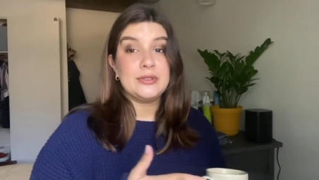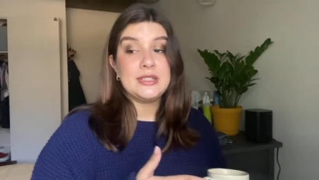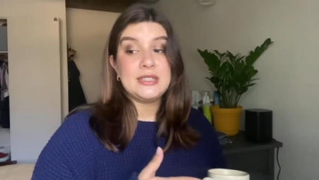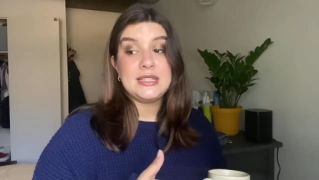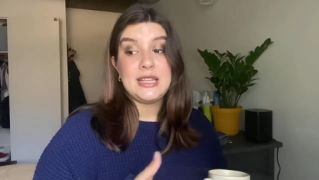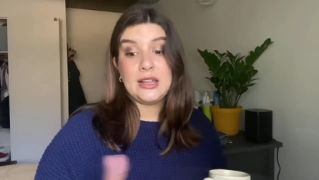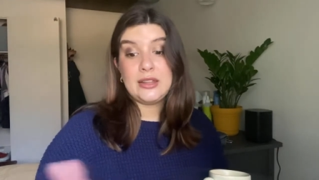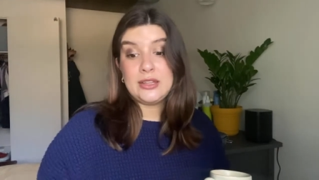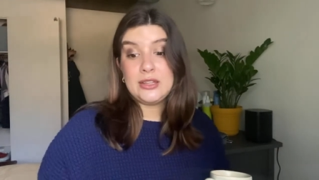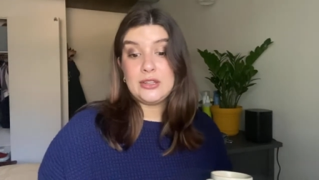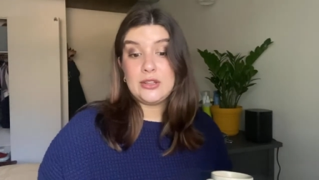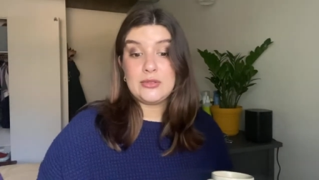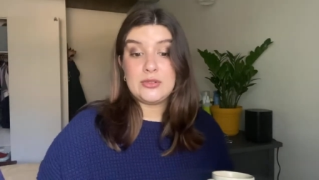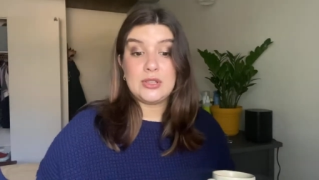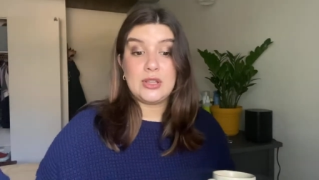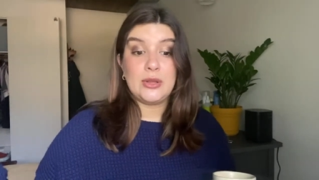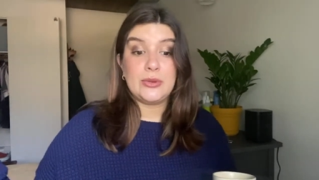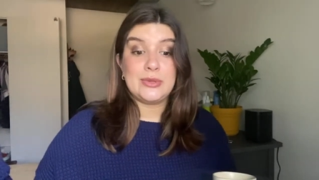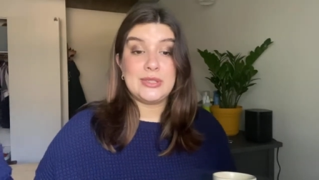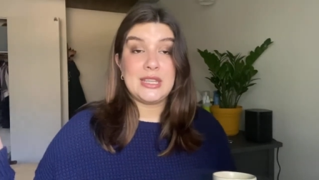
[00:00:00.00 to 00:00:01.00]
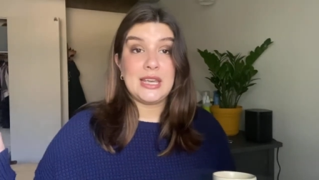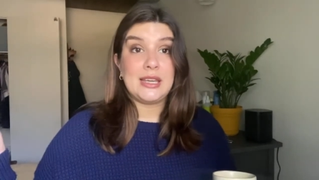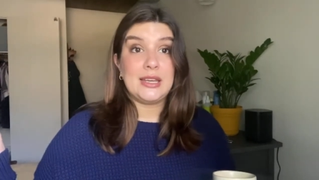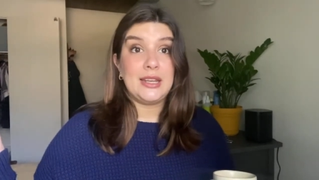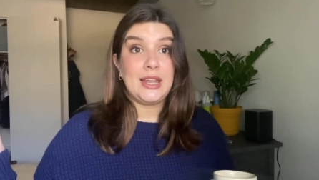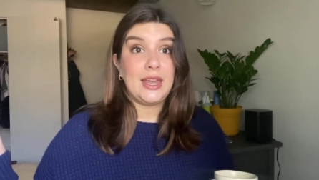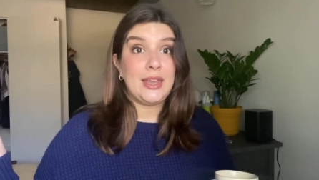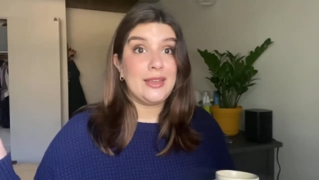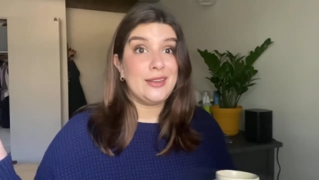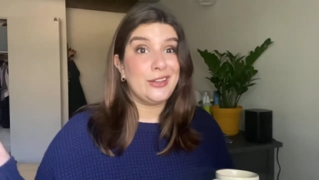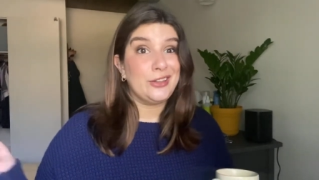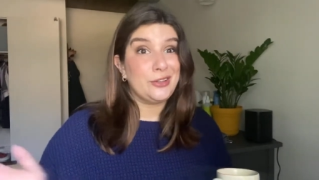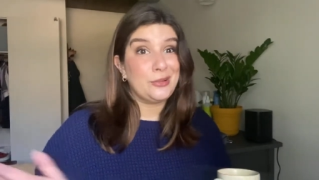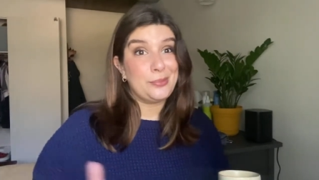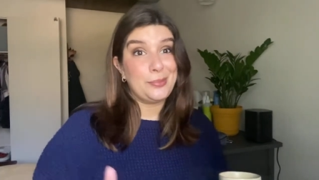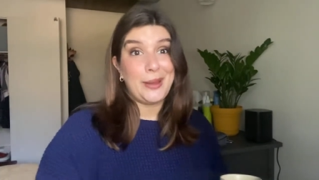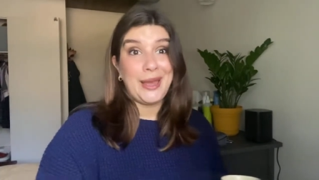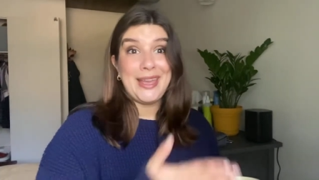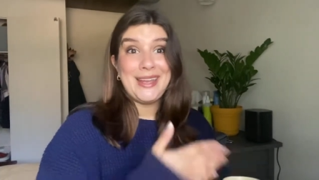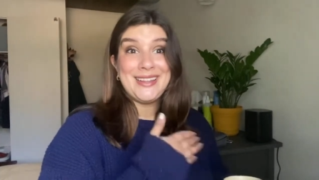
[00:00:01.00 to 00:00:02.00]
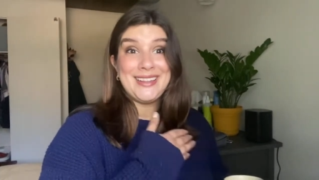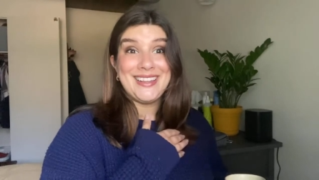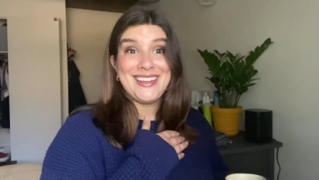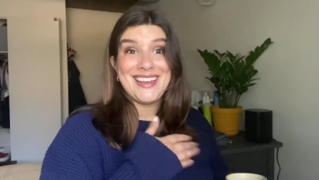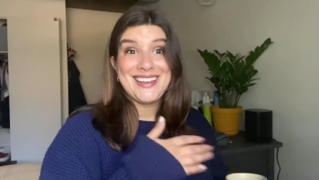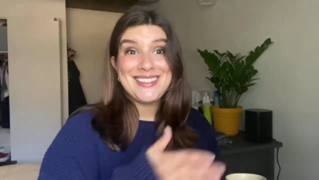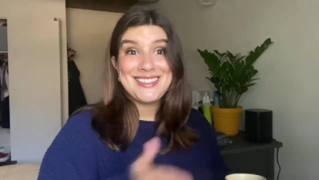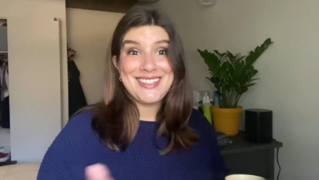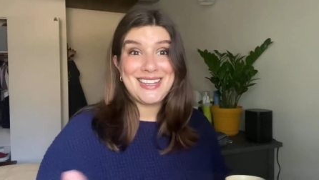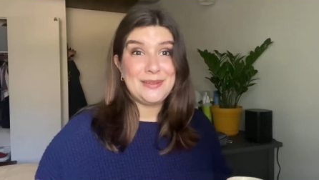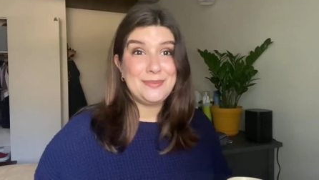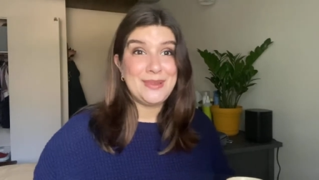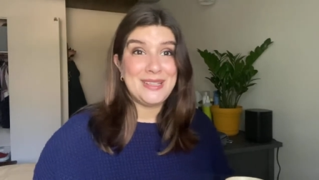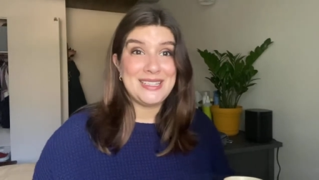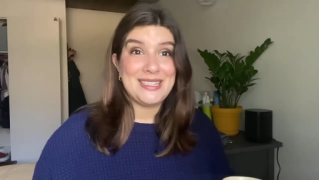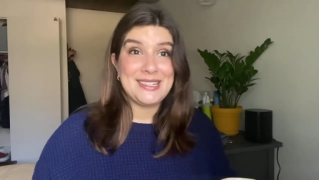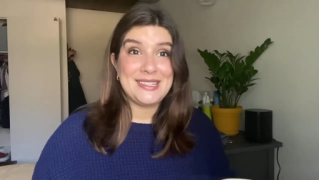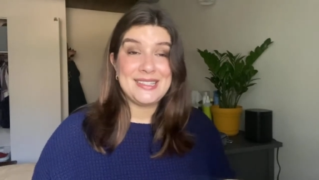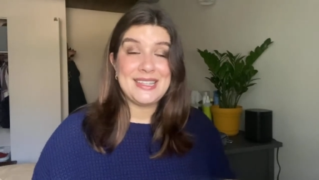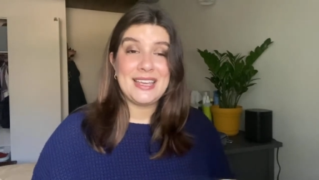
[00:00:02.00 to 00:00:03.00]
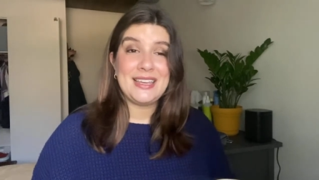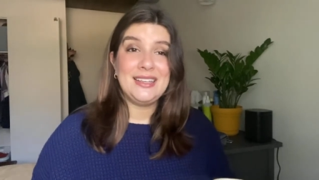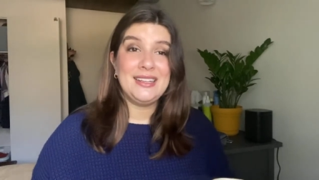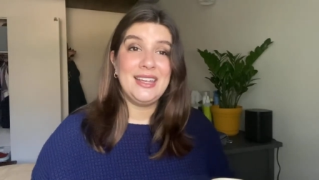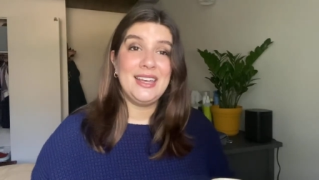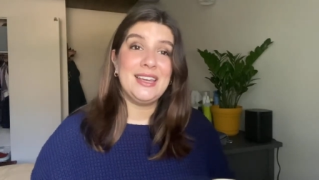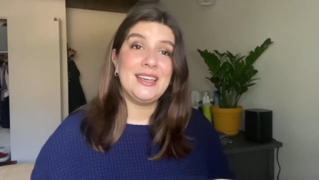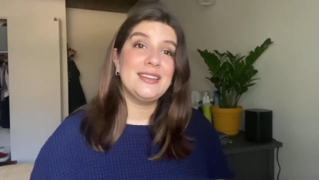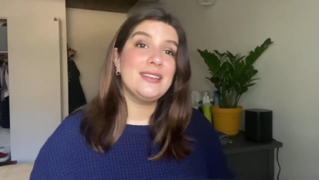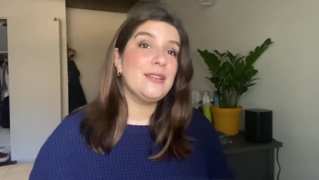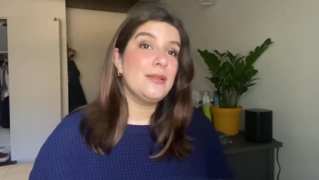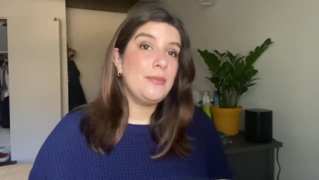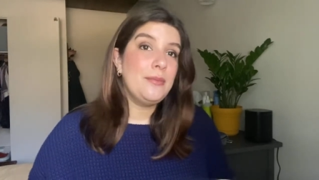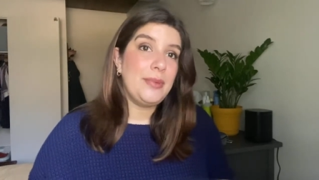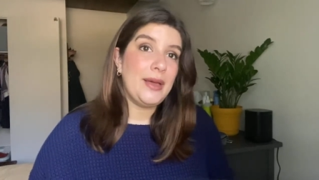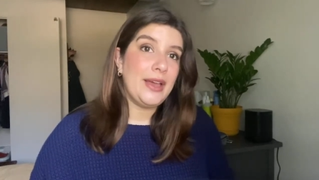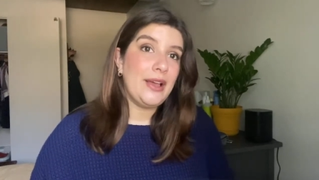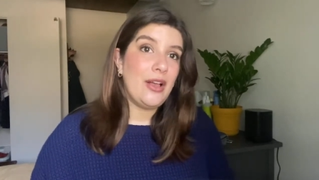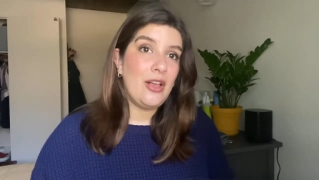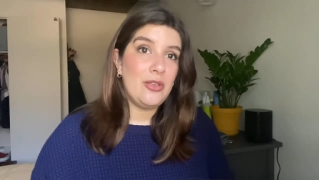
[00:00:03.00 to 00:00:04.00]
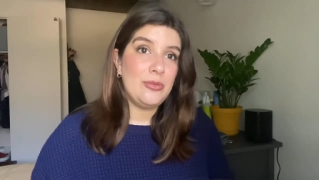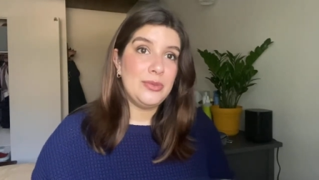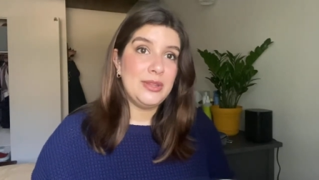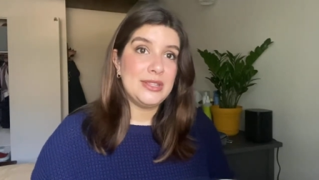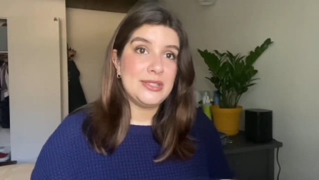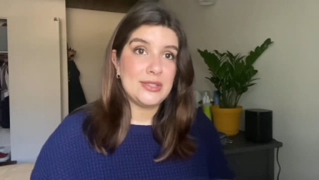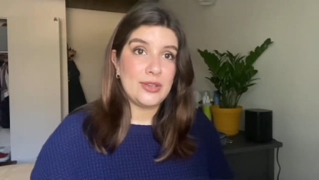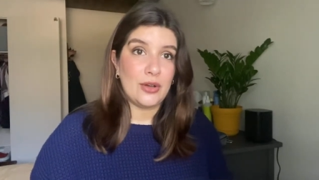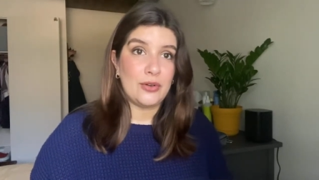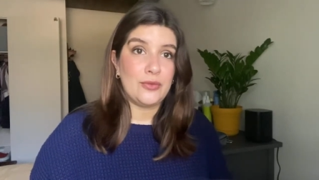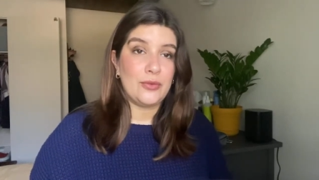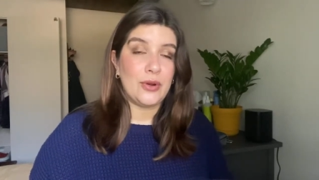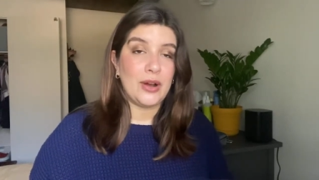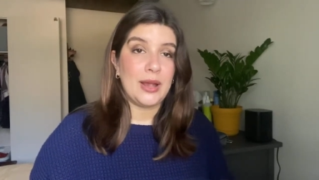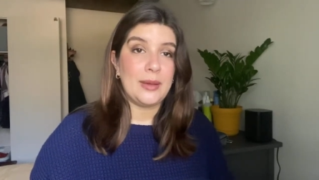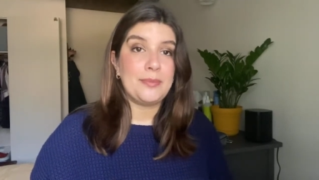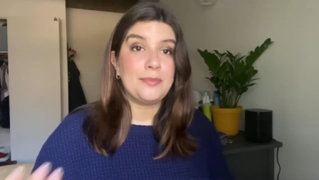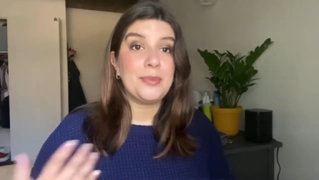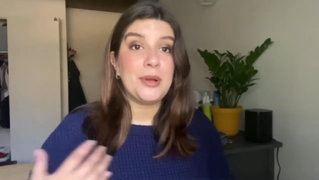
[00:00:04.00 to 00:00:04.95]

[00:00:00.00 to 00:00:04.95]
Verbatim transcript: selling those clothes secondhand and you're buying the next 10 pieces secondhand, by all means go for it.